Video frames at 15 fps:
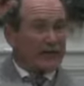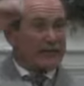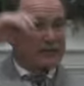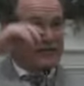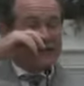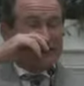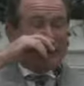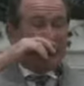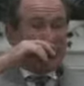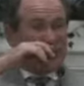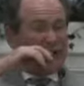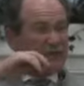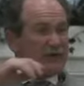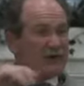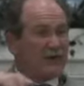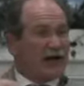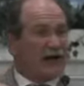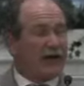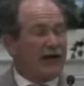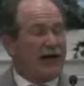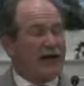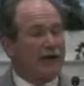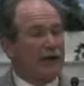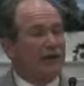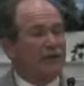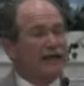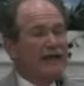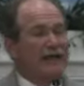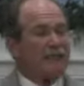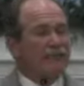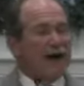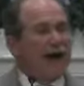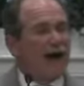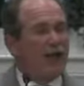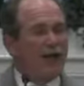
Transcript: She's a prolific writer. I don't, my